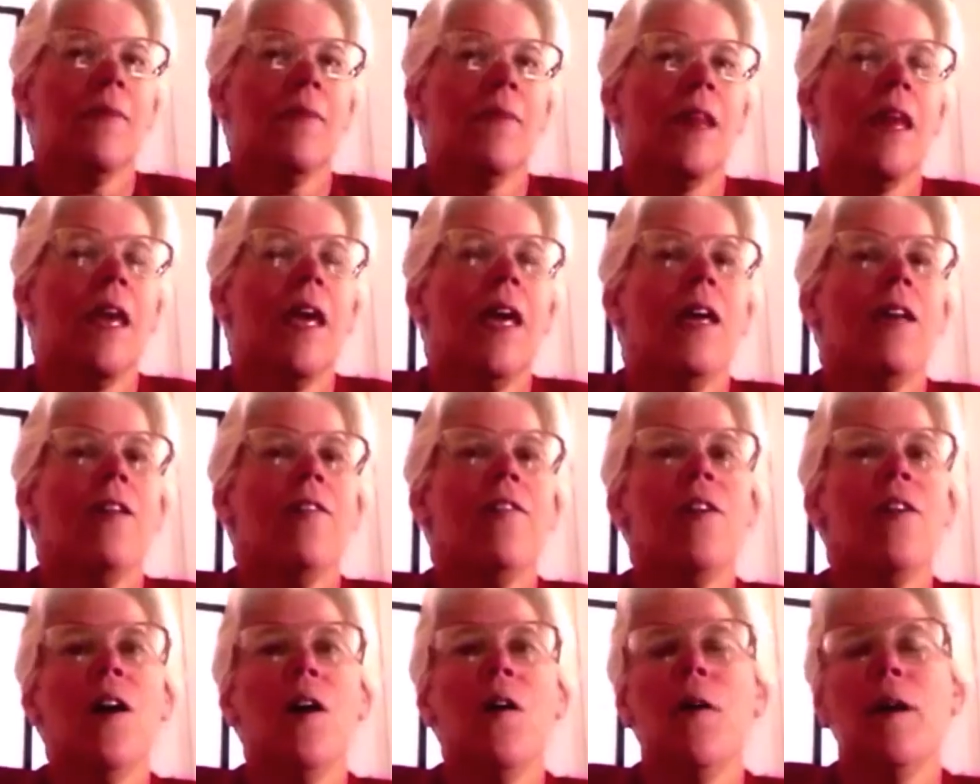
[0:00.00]

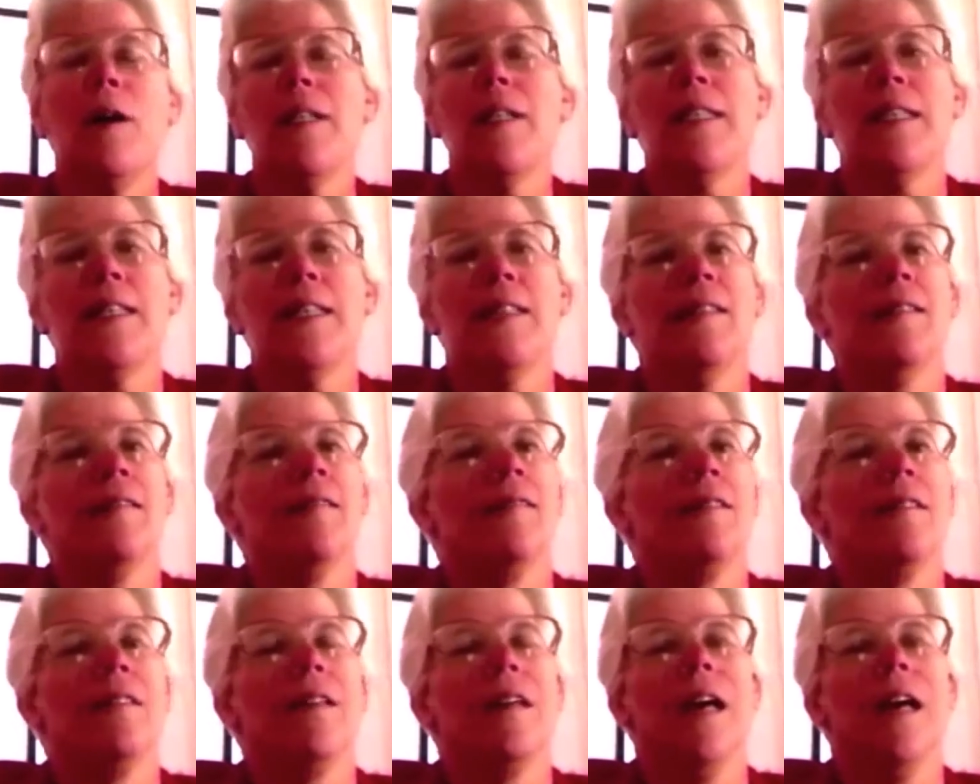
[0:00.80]
No, I didn't.
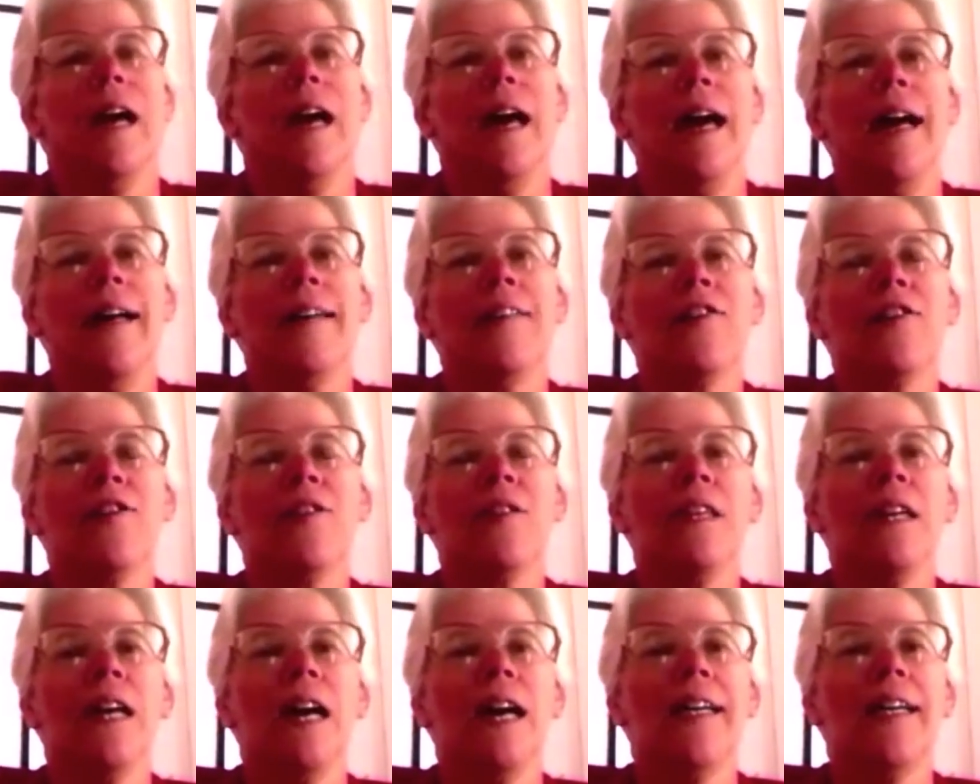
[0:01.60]
Actually,
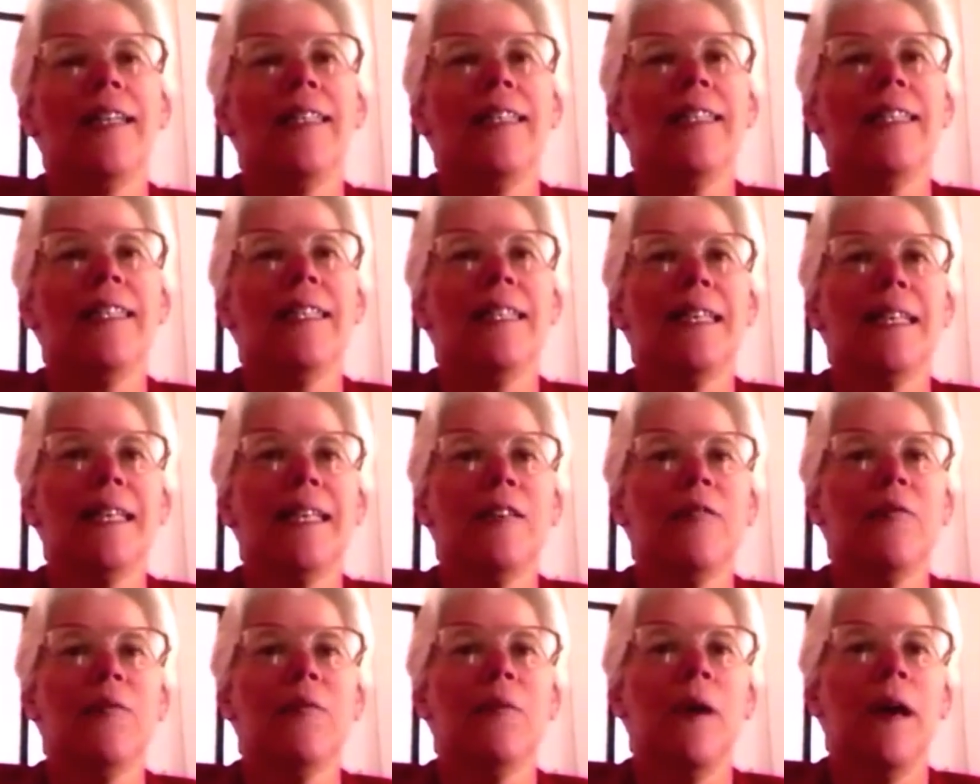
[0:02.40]
I
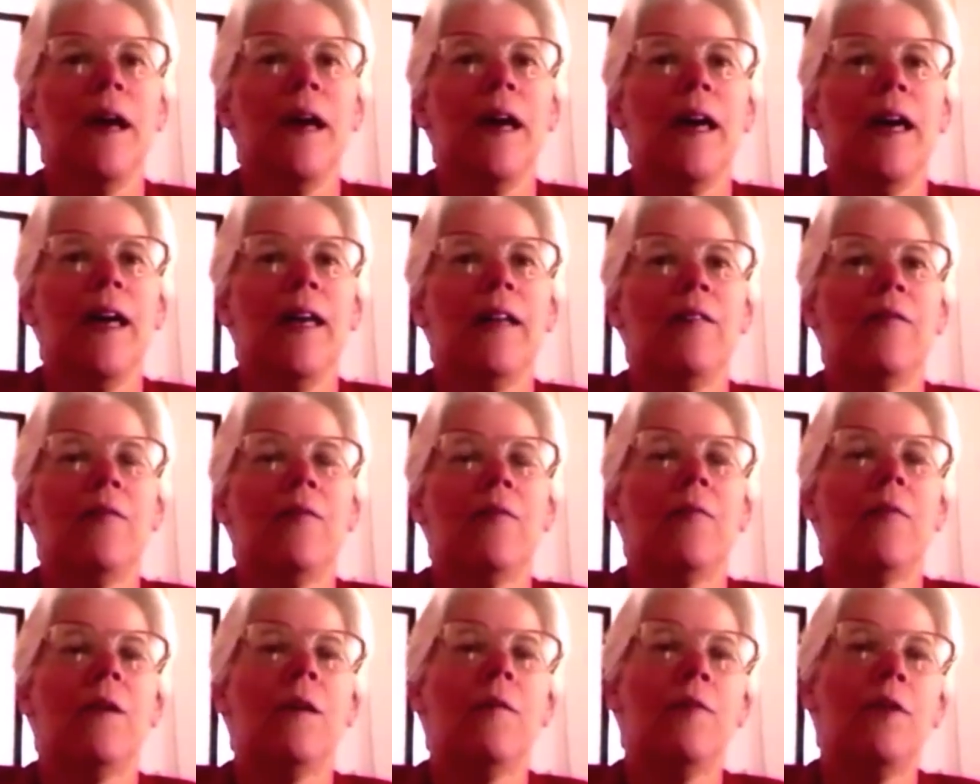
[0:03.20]
did when
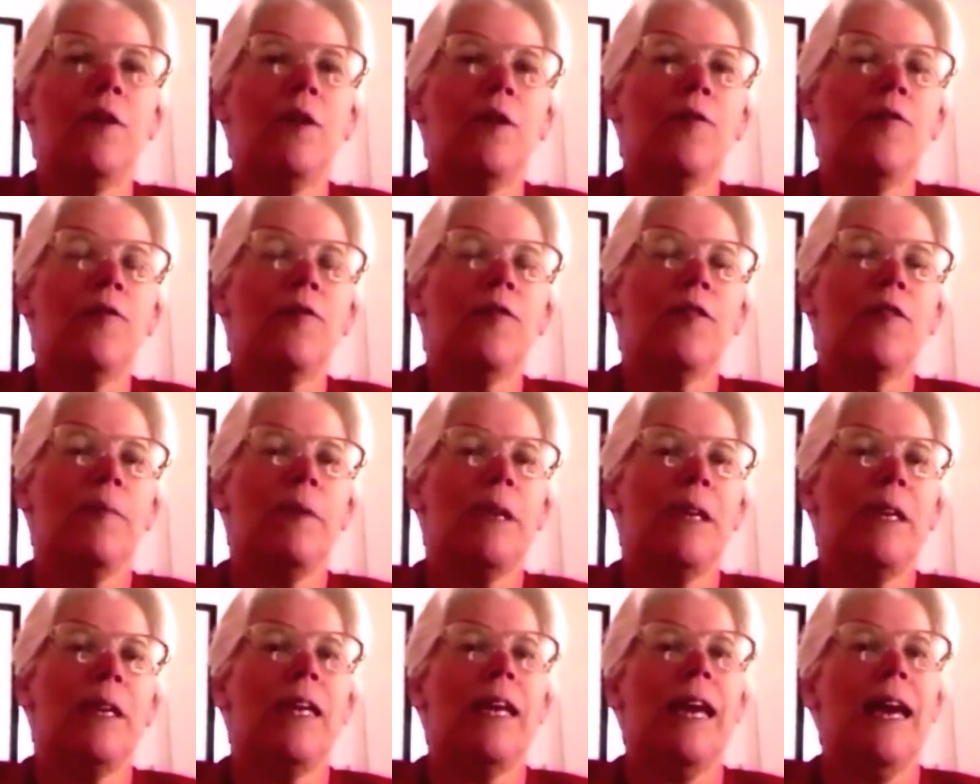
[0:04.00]
we moved from
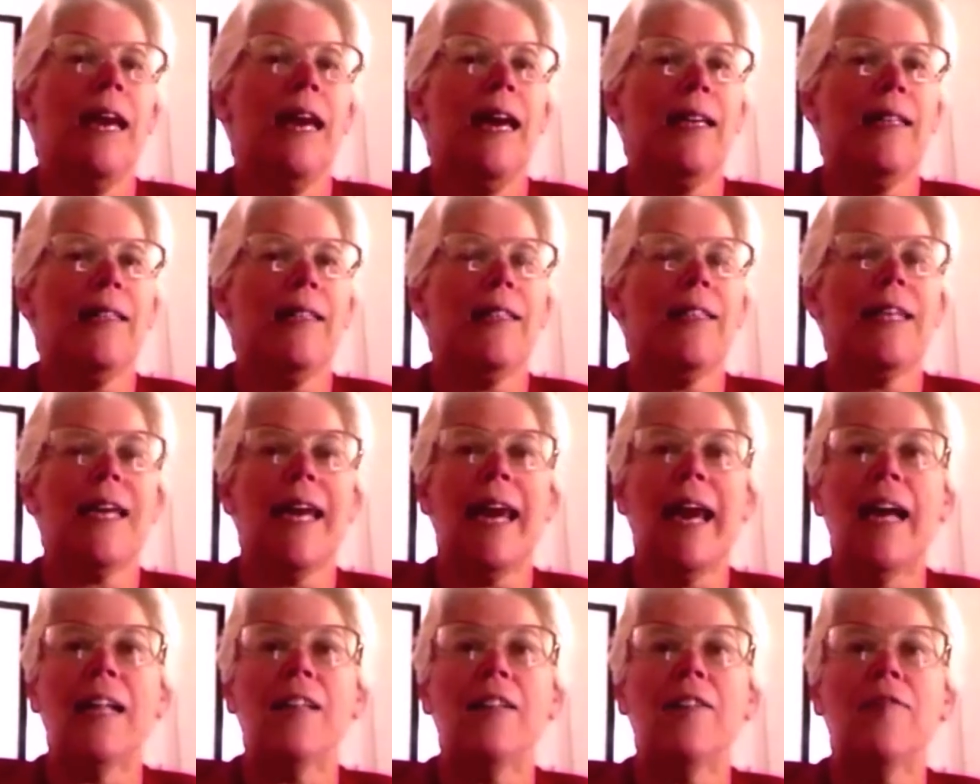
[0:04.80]
Indiana to
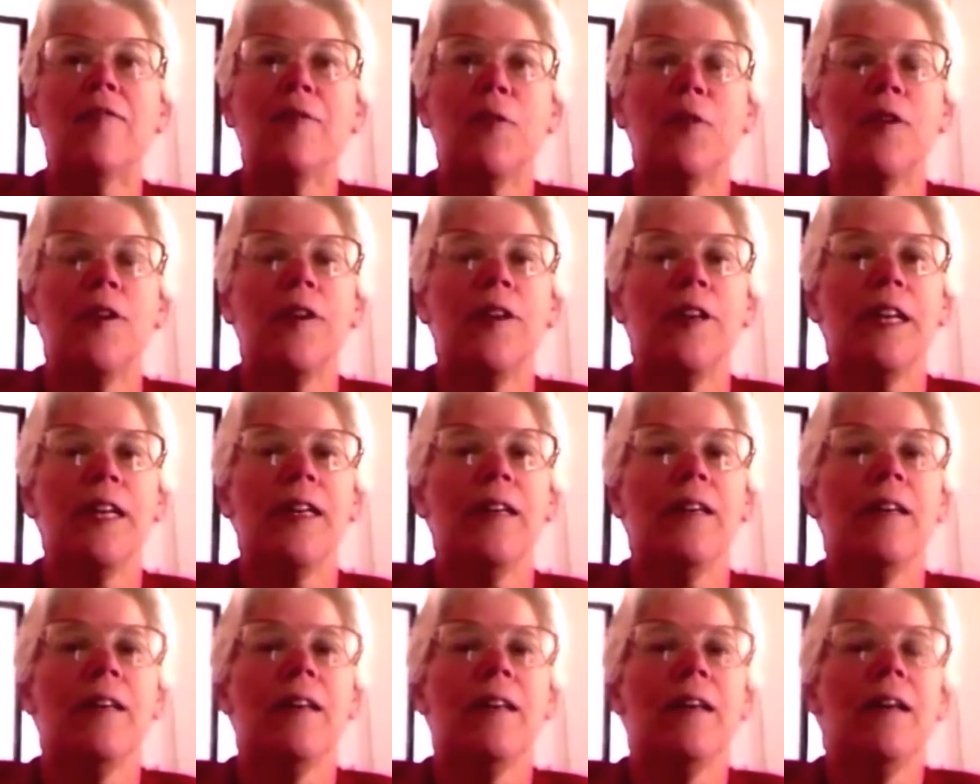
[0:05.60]
California,
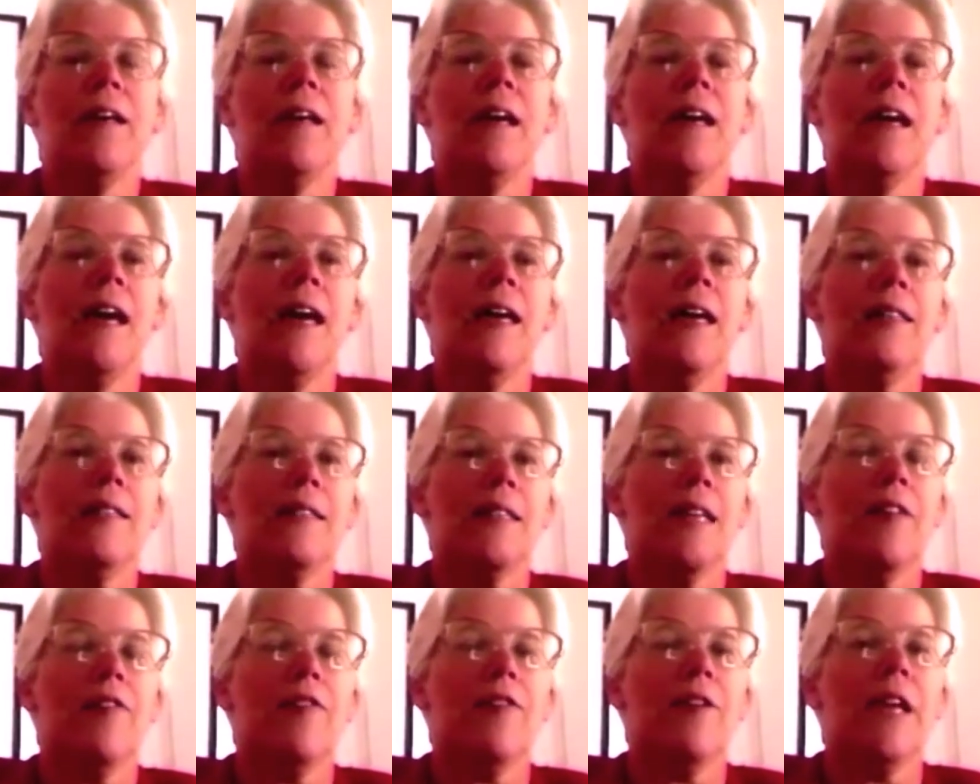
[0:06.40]

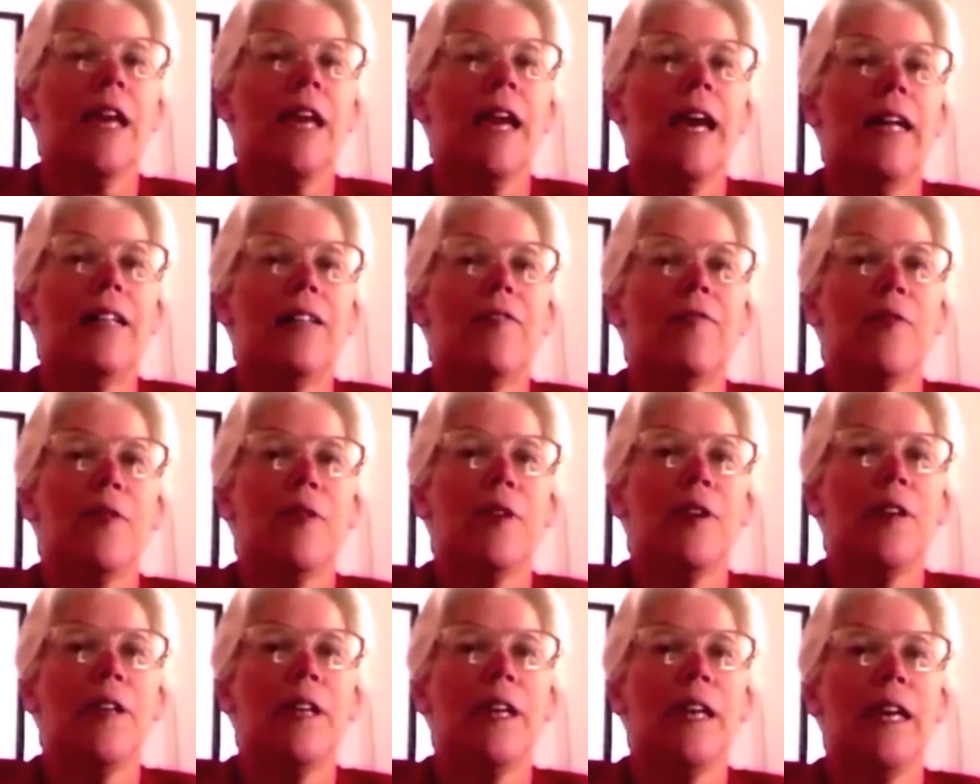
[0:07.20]
Southern
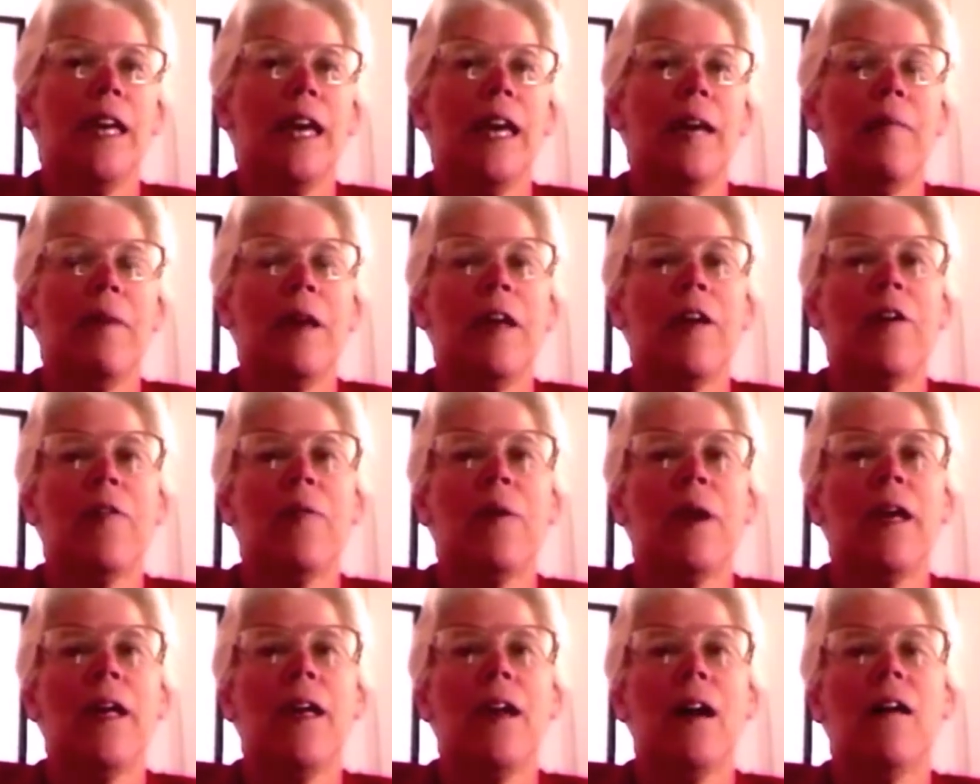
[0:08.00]
California, and my
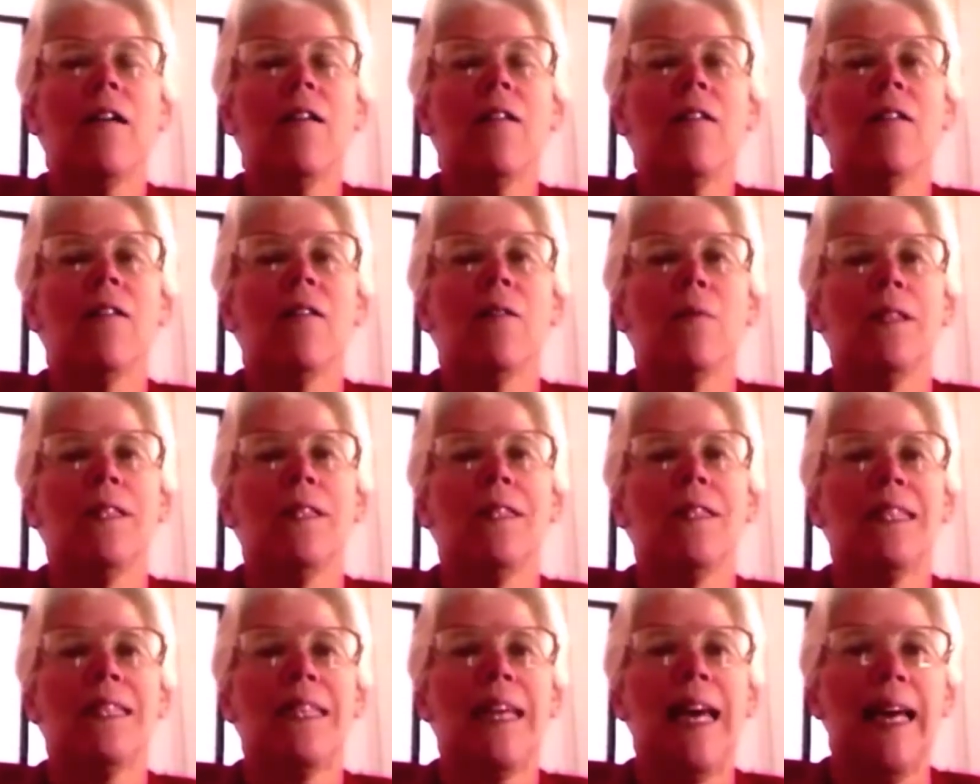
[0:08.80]
great uncle would
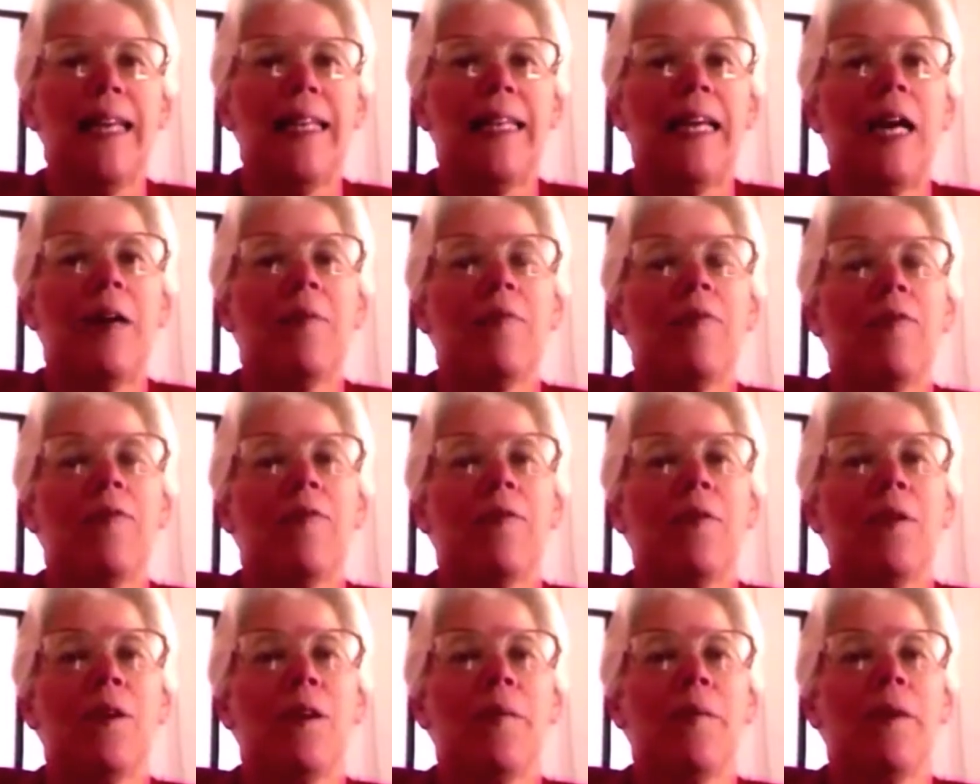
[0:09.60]
stand up
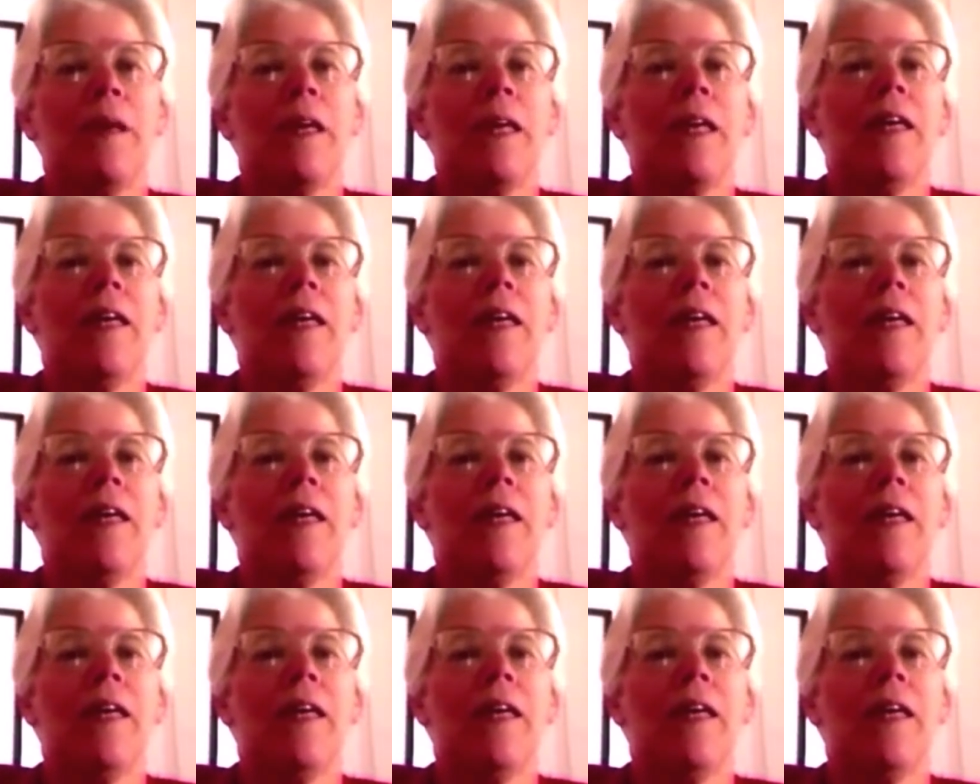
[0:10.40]
for me